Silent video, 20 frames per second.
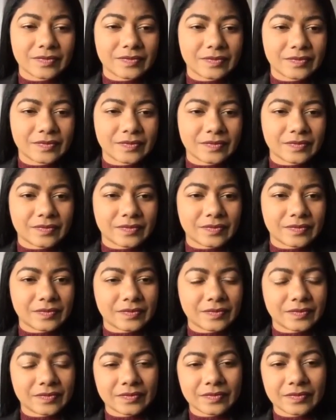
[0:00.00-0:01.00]

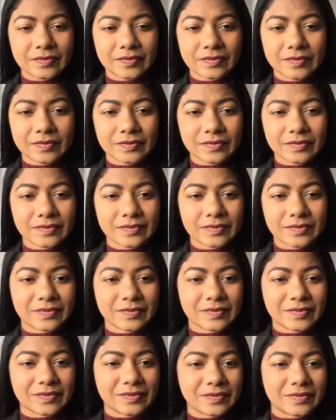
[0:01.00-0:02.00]

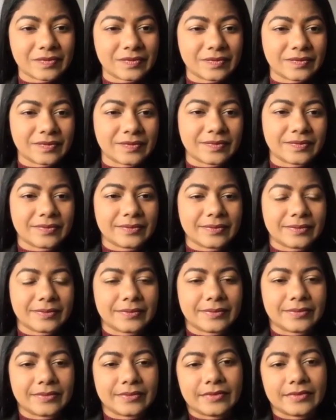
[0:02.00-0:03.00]

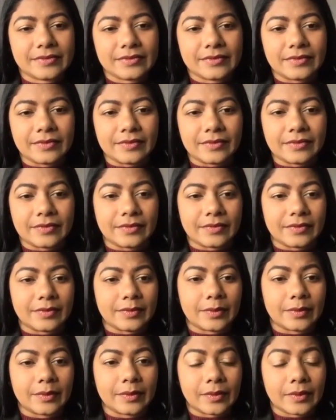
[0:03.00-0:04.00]

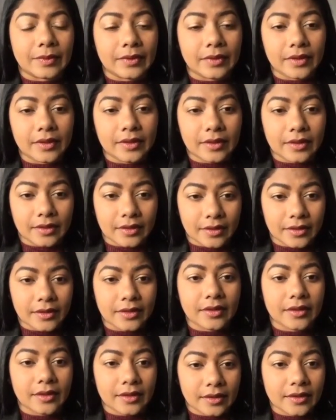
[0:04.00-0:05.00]

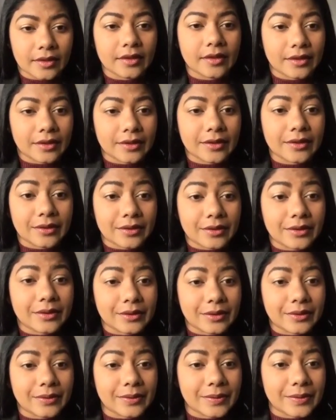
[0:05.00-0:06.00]

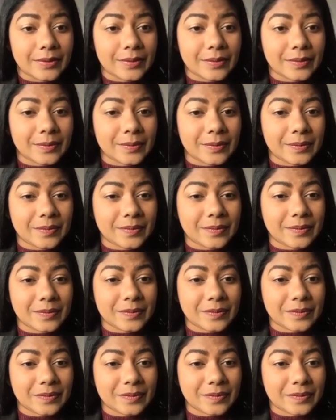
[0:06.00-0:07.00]

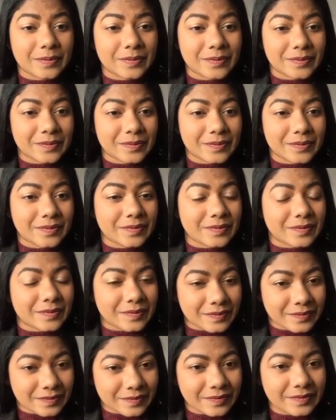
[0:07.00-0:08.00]

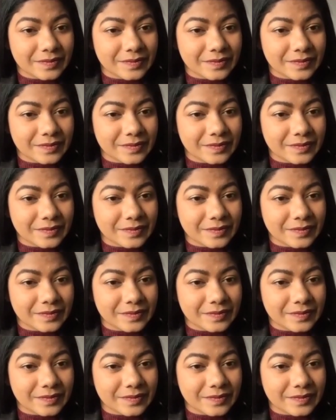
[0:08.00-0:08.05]
This person isn't speaking.